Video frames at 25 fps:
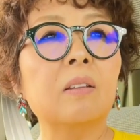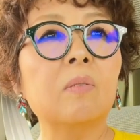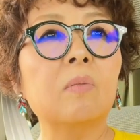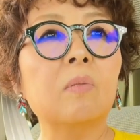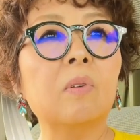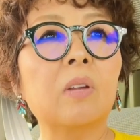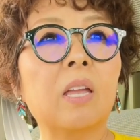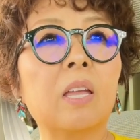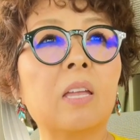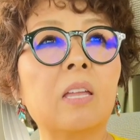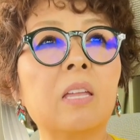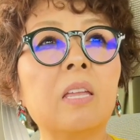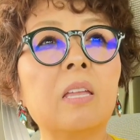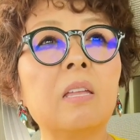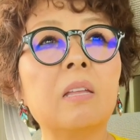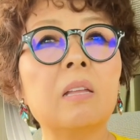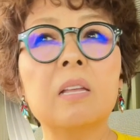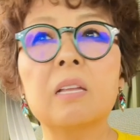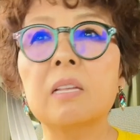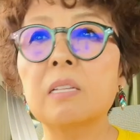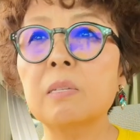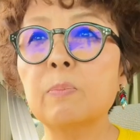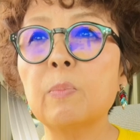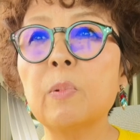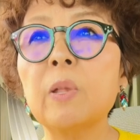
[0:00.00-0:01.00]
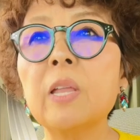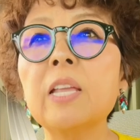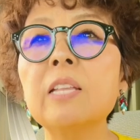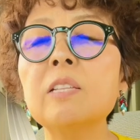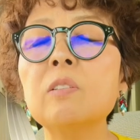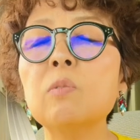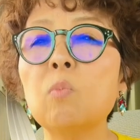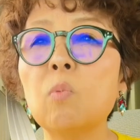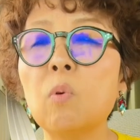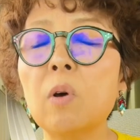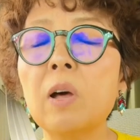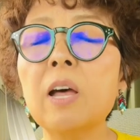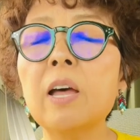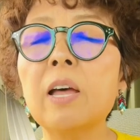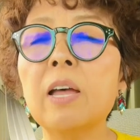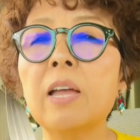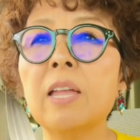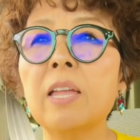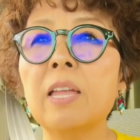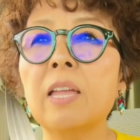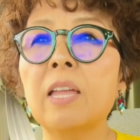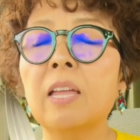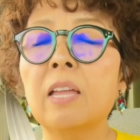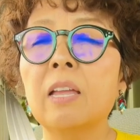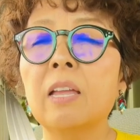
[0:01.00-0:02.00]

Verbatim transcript: okay it explains why